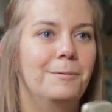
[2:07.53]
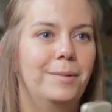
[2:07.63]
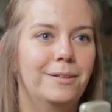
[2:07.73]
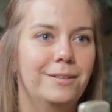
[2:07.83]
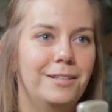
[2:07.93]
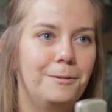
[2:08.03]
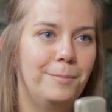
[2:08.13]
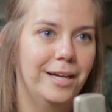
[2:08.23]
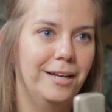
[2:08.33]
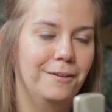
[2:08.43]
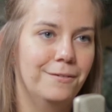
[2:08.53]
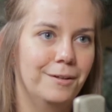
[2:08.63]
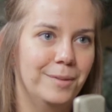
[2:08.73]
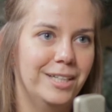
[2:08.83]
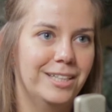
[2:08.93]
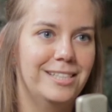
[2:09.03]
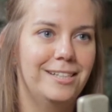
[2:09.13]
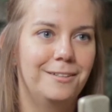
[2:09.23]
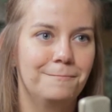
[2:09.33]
my own little planning firm here in town.